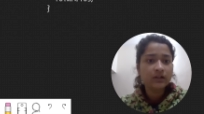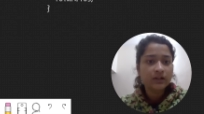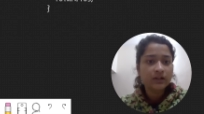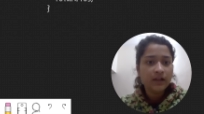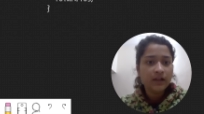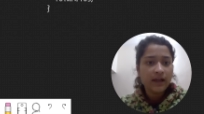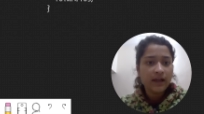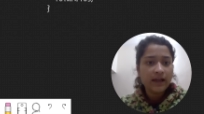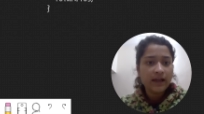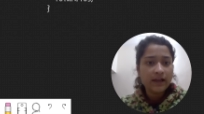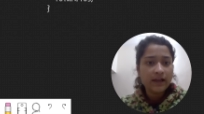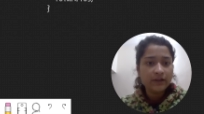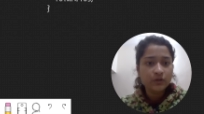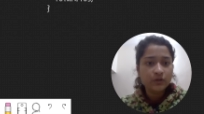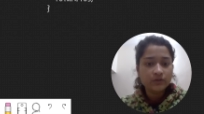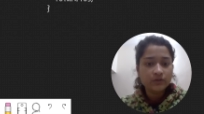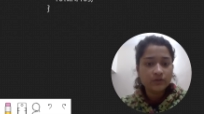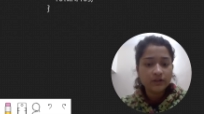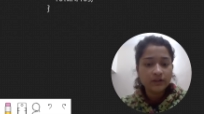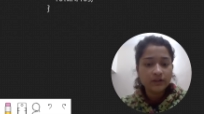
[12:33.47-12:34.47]
and
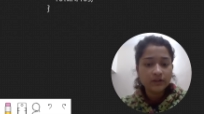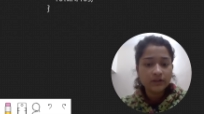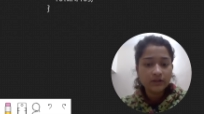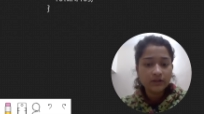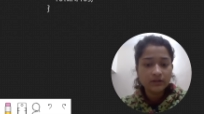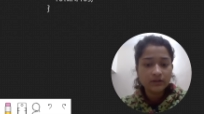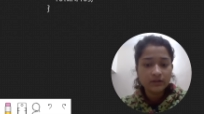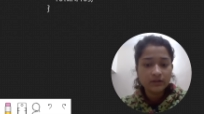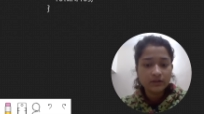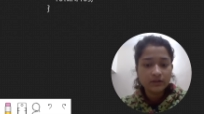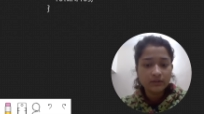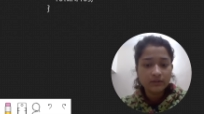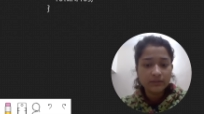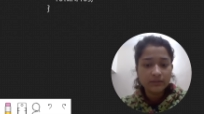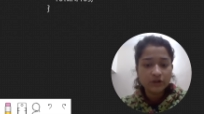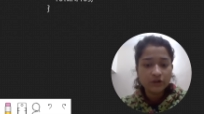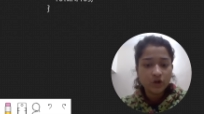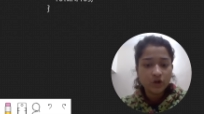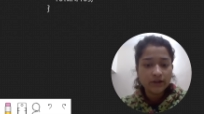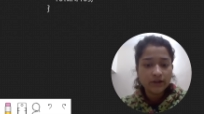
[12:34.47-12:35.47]
over here
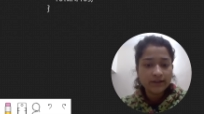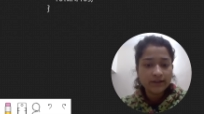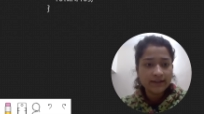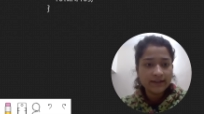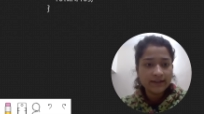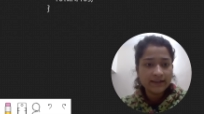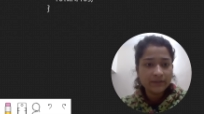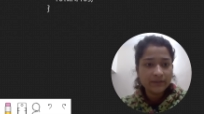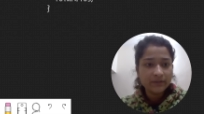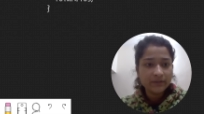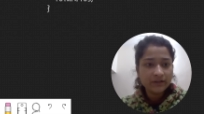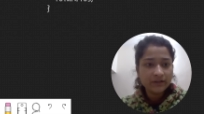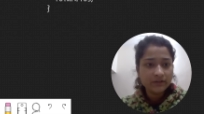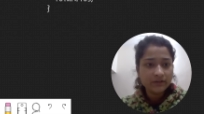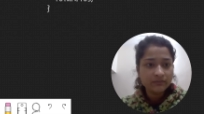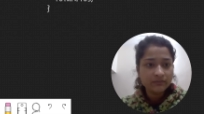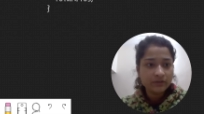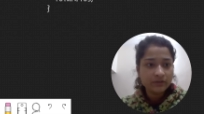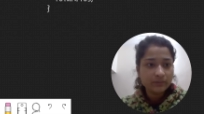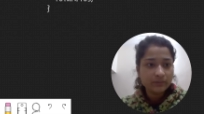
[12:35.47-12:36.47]
majority element
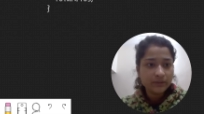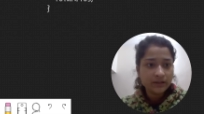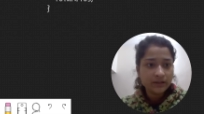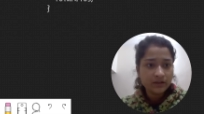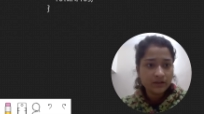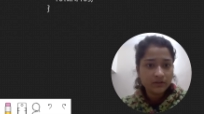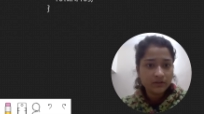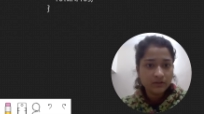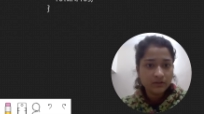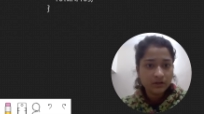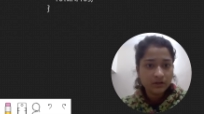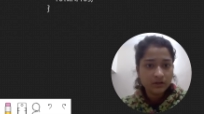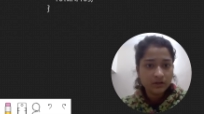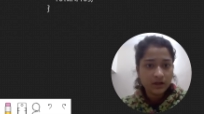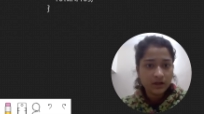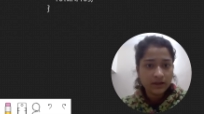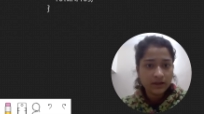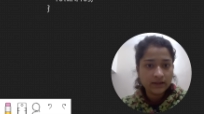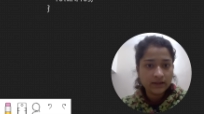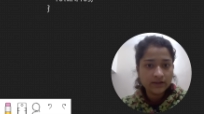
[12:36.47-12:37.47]
will be,
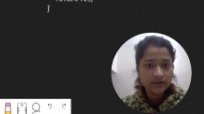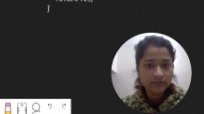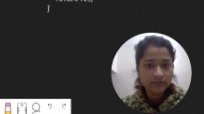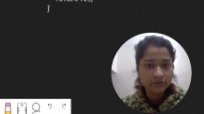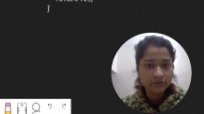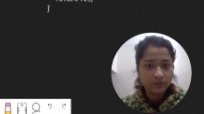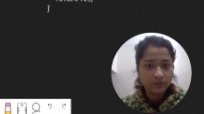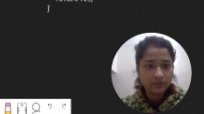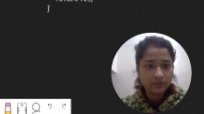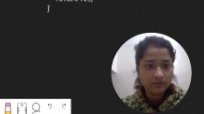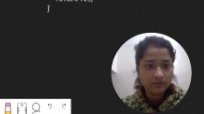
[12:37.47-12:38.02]
I guess, 4.